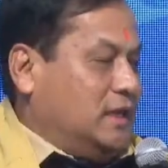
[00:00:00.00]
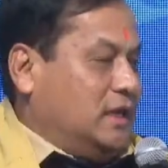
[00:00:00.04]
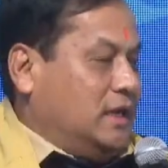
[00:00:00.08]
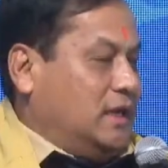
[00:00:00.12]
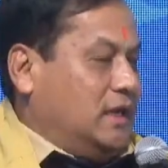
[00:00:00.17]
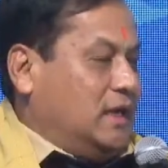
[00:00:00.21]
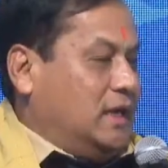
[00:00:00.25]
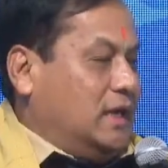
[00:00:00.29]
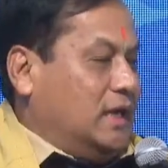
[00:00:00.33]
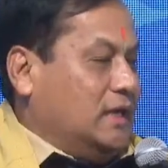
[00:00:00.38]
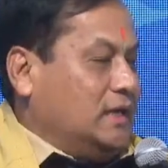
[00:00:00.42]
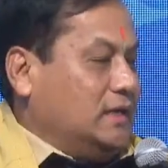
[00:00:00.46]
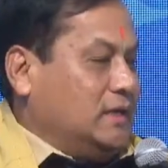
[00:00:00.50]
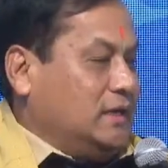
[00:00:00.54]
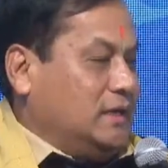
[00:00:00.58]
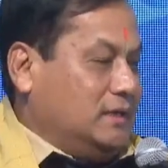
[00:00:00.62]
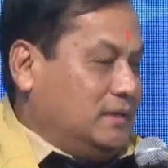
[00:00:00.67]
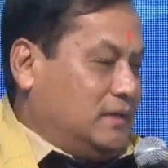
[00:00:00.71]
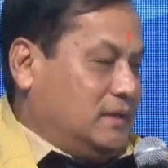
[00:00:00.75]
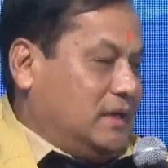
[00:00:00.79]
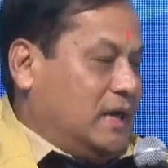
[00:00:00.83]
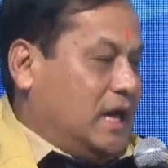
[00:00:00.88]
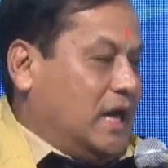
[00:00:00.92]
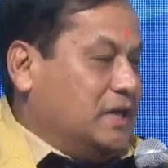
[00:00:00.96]
any
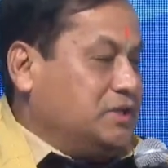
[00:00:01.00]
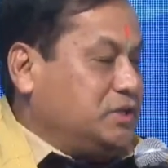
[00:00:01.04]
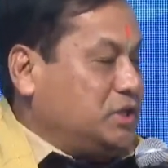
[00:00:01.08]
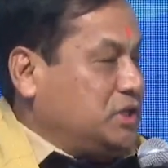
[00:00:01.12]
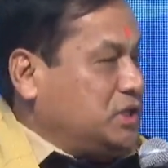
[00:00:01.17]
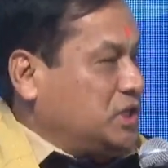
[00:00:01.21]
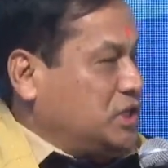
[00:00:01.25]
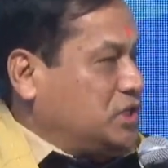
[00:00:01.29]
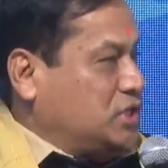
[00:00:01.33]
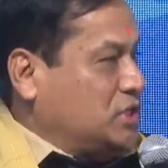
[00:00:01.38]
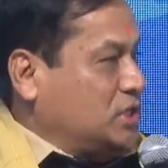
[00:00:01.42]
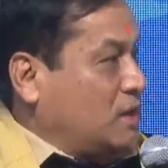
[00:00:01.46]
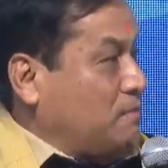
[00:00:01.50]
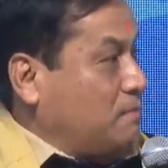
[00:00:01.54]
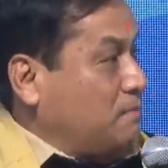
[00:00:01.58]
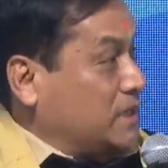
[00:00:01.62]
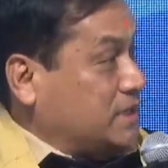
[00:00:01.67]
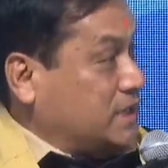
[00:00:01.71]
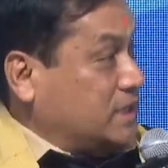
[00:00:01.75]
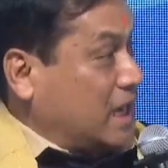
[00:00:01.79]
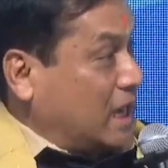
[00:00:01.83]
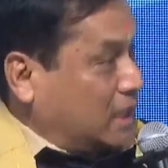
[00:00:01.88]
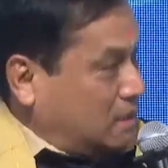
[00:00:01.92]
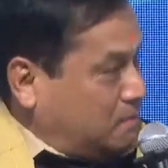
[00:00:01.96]
hesitation, I must
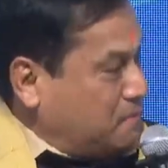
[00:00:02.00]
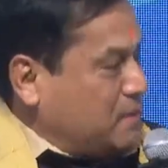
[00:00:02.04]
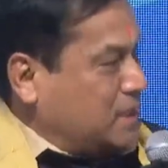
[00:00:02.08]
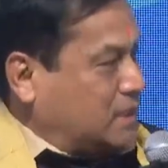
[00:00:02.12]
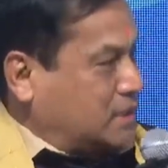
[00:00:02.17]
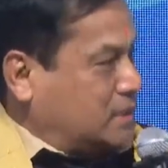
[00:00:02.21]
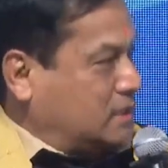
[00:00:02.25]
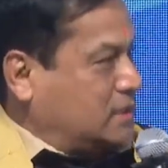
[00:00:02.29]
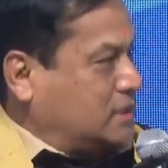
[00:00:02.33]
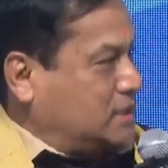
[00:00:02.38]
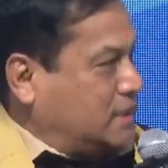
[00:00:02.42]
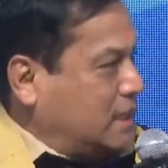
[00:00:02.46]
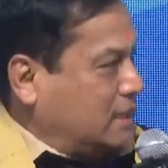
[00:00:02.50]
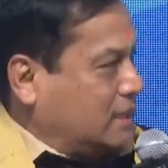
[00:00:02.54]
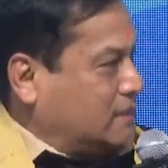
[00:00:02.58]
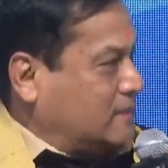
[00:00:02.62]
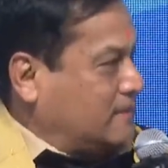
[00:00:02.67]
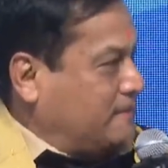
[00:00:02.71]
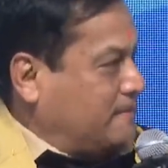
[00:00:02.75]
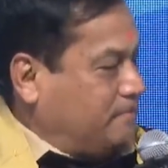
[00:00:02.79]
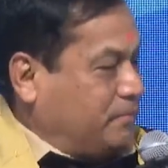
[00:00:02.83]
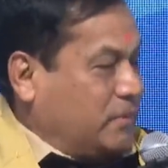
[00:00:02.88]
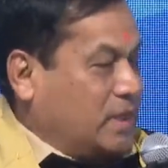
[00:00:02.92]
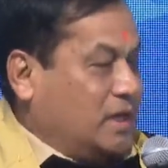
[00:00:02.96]
admit that
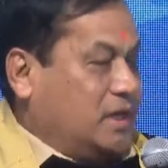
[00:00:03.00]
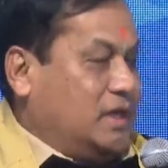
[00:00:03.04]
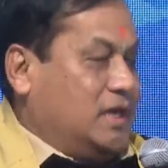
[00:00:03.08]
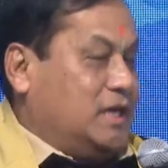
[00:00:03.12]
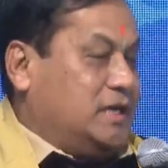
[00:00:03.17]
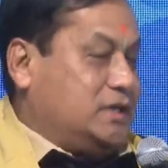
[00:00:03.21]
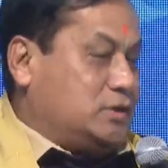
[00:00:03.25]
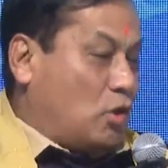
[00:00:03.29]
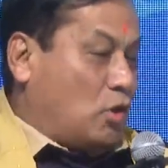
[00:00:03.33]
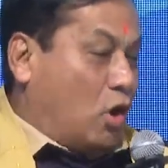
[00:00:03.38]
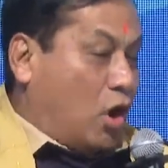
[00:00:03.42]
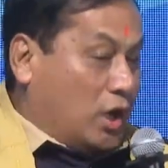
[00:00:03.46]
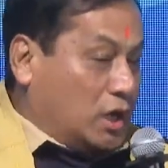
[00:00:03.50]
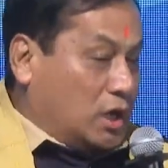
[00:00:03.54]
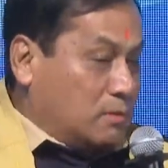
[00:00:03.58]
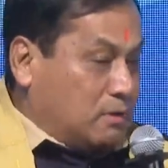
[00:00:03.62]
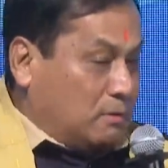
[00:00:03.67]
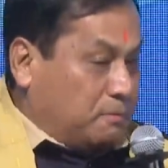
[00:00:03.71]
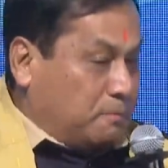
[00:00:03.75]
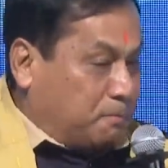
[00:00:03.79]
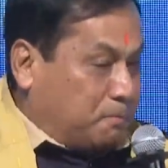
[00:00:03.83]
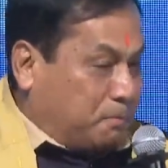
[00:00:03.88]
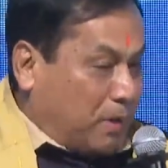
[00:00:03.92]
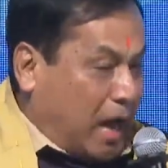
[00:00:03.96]
it is Honorable
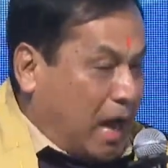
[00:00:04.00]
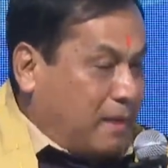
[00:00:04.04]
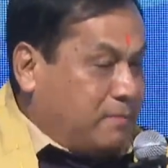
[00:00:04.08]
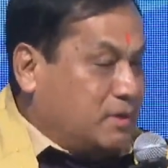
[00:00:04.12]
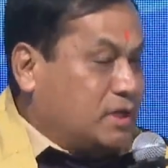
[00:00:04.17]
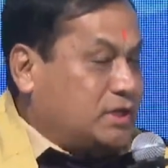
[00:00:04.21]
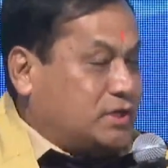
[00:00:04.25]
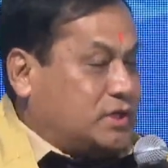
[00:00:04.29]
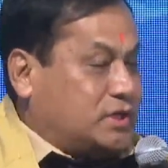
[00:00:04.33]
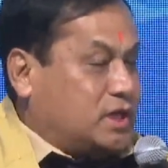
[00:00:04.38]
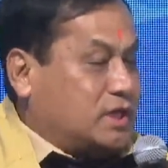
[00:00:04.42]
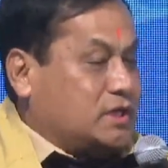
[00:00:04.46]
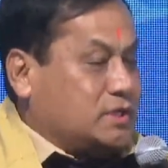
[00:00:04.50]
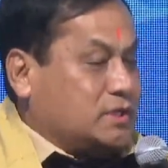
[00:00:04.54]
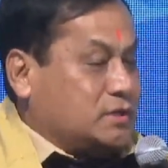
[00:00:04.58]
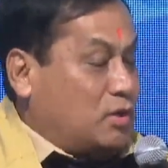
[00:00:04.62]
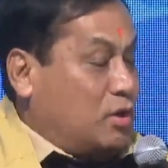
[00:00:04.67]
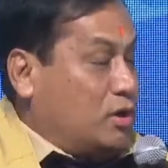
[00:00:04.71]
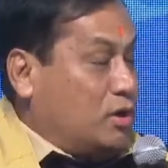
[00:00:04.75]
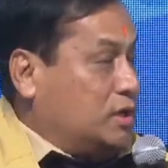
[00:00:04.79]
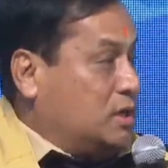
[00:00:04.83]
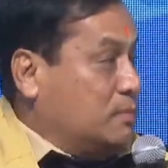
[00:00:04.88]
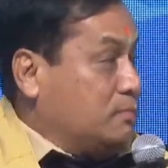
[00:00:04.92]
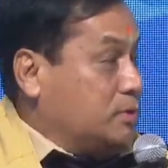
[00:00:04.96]
Prime Minister
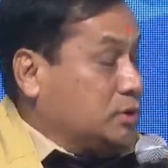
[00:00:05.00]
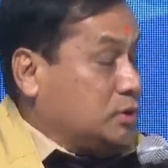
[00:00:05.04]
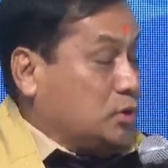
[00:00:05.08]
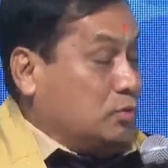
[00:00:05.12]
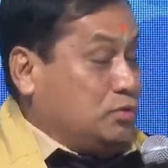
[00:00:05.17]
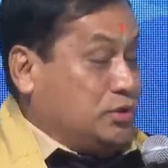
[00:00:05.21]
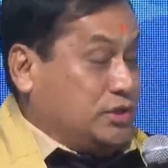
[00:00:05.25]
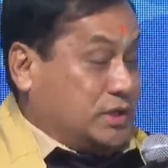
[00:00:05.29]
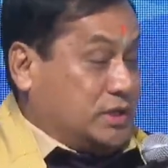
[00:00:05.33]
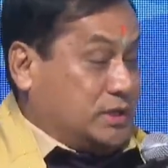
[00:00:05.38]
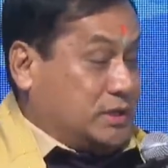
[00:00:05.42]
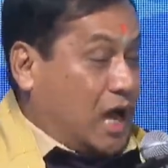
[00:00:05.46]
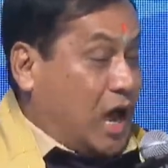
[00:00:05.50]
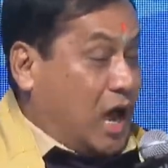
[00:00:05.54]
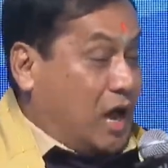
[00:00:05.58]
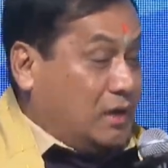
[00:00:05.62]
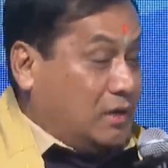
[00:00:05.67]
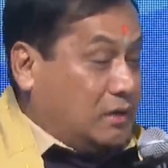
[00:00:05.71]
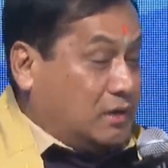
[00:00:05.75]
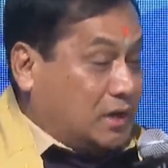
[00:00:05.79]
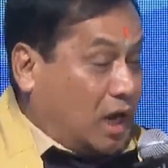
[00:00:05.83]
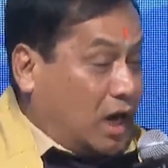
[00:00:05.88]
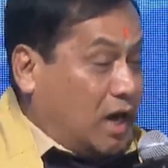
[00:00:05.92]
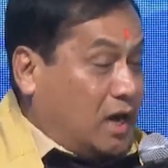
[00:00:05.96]
Narendra Modi whose
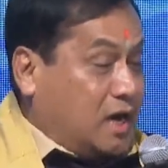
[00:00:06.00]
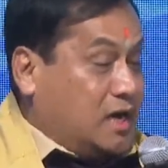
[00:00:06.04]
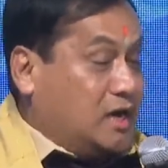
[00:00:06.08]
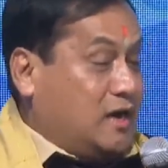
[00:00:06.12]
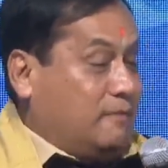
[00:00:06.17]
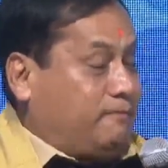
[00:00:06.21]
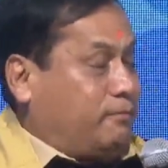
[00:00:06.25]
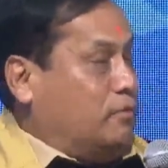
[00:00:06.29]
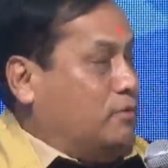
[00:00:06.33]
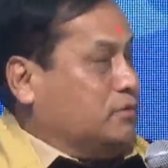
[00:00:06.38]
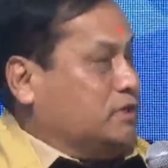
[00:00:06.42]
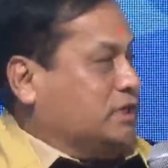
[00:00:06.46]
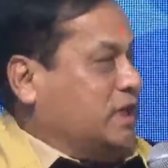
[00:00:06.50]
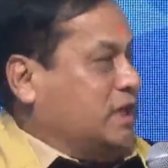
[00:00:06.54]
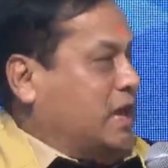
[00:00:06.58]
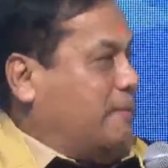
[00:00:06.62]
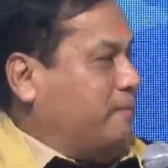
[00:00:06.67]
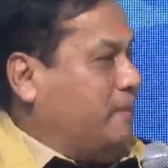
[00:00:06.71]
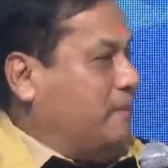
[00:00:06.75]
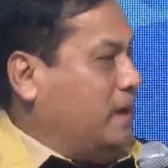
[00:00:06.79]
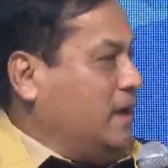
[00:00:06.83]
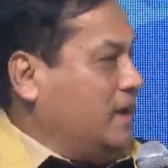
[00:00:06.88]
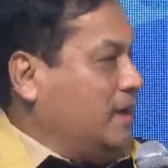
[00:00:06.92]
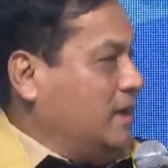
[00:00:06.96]
untiring effort is
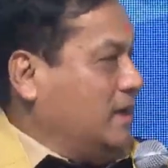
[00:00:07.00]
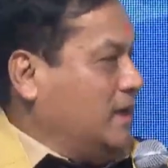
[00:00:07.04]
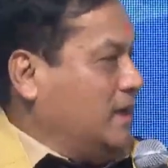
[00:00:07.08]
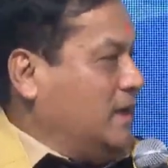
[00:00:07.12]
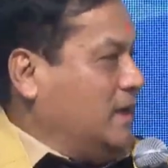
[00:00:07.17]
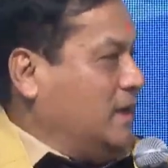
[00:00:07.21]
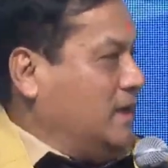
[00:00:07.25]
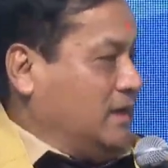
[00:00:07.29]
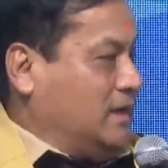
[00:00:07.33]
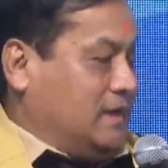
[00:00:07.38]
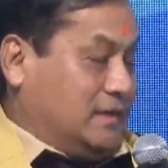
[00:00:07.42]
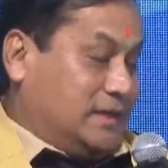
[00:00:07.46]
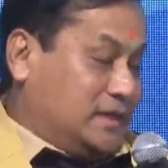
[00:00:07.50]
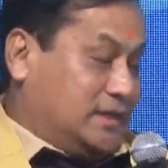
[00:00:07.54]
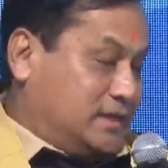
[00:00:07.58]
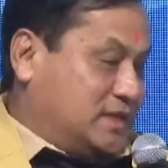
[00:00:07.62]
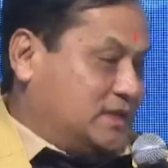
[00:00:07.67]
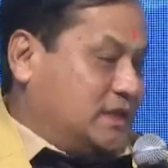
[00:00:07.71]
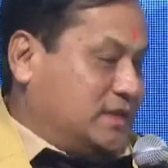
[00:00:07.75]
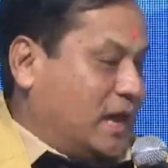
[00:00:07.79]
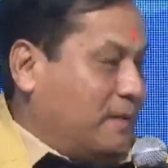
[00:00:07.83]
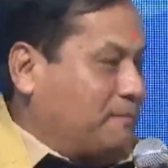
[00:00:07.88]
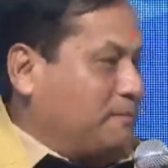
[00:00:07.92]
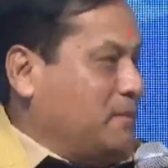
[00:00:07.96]
happening. This is
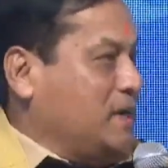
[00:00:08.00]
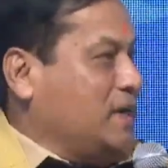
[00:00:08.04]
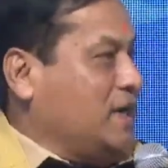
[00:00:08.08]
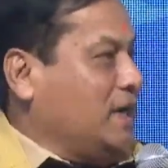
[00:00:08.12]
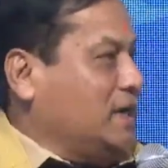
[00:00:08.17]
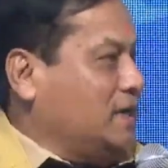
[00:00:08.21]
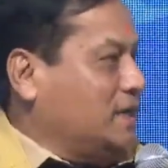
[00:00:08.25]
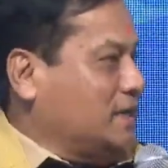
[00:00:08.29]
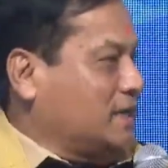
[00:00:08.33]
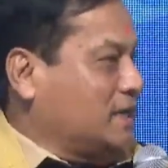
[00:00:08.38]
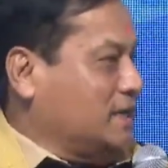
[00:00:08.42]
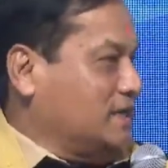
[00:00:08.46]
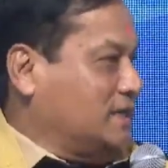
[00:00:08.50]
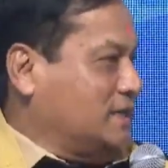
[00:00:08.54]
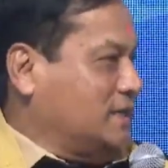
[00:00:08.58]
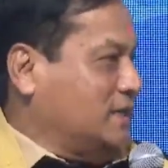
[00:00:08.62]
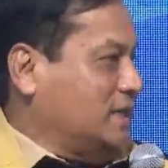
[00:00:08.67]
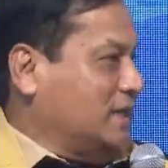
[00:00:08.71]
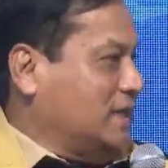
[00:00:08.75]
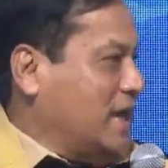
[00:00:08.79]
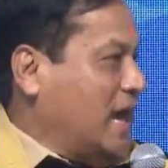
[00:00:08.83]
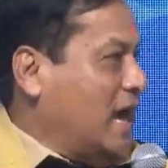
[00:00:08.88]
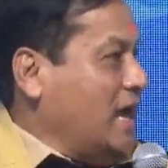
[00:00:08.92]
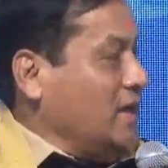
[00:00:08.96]
happening in the country.
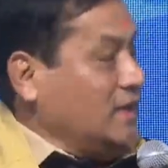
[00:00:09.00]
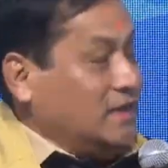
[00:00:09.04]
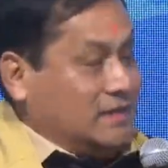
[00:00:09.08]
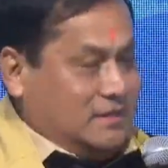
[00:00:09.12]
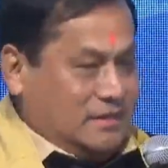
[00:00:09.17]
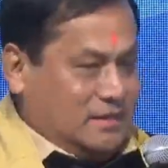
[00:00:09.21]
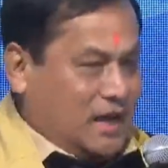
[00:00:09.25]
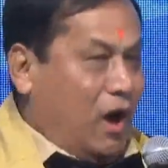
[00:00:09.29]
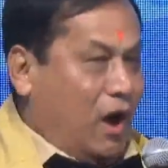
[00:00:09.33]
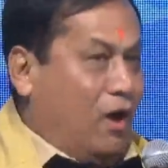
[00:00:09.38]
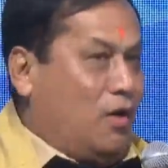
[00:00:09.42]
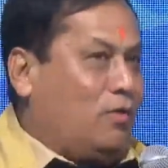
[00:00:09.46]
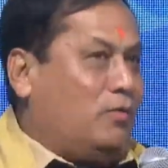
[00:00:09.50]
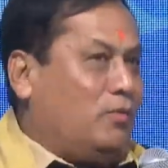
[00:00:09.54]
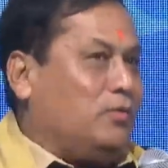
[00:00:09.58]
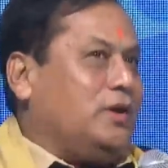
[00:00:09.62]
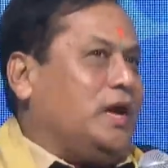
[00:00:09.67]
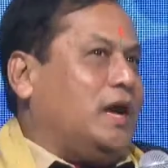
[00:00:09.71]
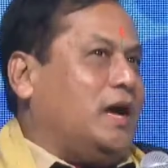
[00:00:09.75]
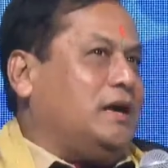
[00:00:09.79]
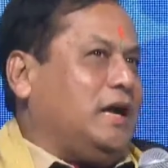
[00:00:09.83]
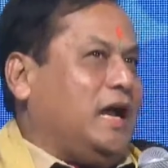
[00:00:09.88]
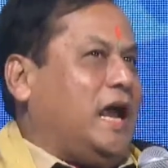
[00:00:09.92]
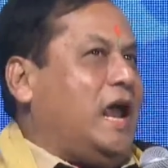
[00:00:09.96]
And now we are
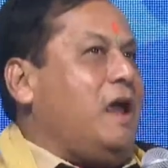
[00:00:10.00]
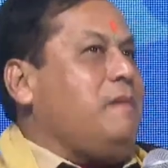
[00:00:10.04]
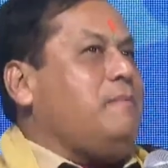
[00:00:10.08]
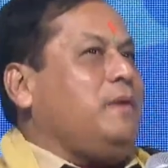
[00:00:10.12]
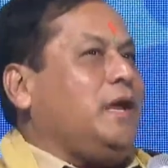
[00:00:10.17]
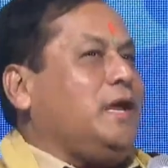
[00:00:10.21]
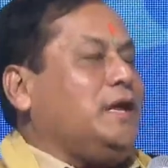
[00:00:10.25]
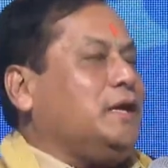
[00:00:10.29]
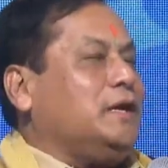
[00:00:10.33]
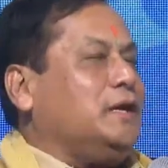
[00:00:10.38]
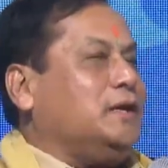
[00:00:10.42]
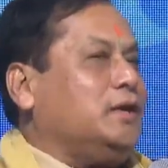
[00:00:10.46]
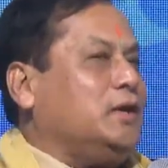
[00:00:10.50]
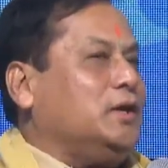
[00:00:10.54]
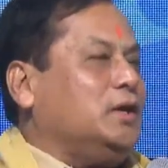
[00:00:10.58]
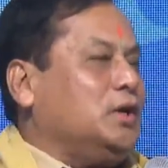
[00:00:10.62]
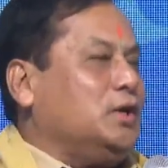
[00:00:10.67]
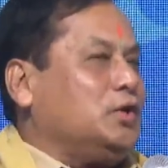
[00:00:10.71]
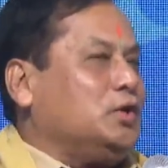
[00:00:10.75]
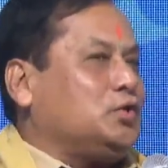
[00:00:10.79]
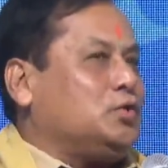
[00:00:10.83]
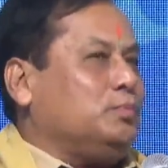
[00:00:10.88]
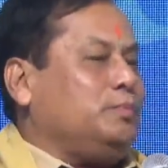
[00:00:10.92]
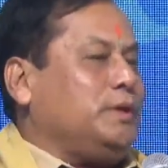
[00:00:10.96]
aiming
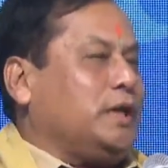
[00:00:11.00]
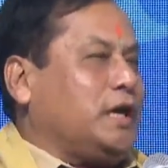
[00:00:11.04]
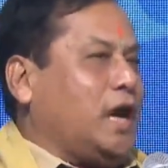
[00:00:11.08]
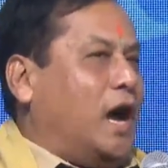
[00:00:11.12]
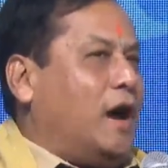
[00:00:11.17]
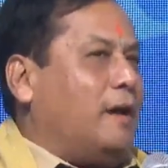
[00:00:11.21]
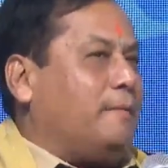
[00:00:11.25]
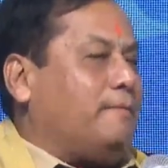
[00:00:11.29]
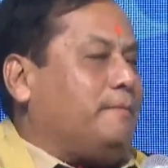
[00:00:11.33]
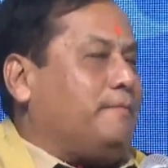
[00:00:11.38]
to become